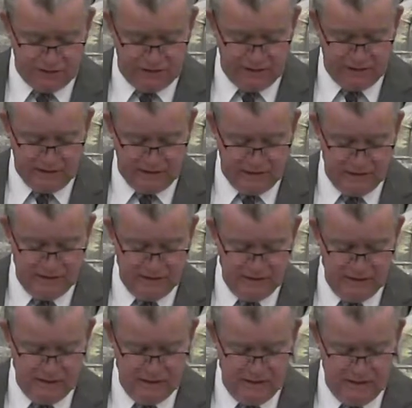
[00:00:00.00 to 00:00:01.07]
again.
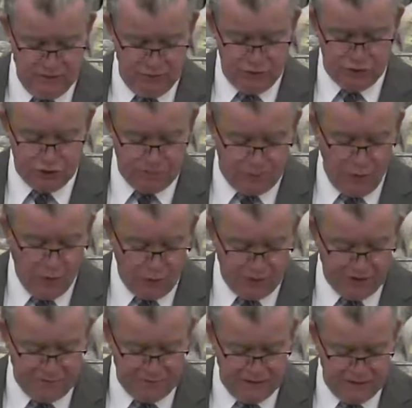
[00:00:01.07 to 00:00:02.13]
You're
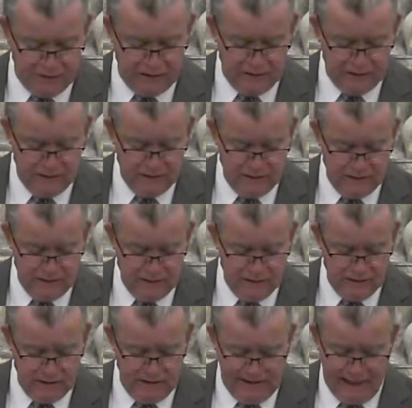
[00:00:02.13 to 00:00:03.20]
supporting me.
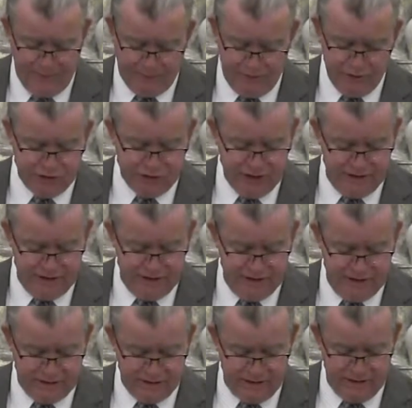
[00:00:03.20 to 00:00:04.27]
And I appreciate it,
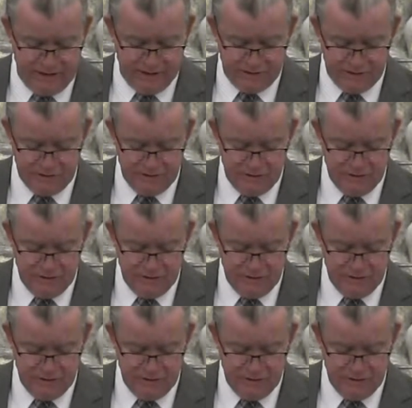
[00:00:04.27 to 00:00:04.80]
he says.